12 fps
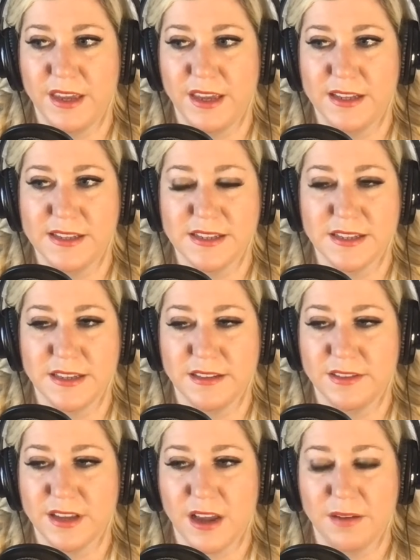It's
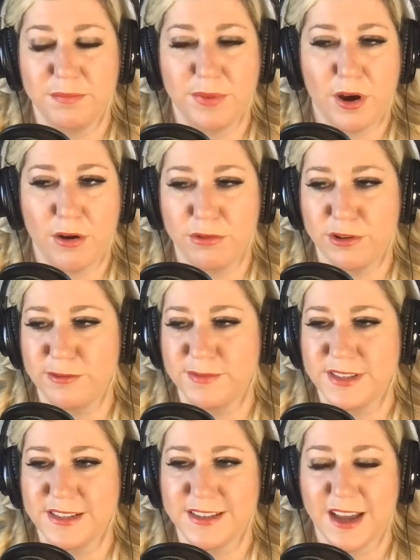got
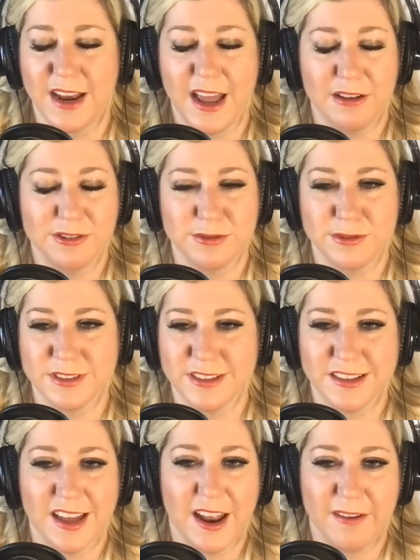ballrooms, it's got outdoors, it's got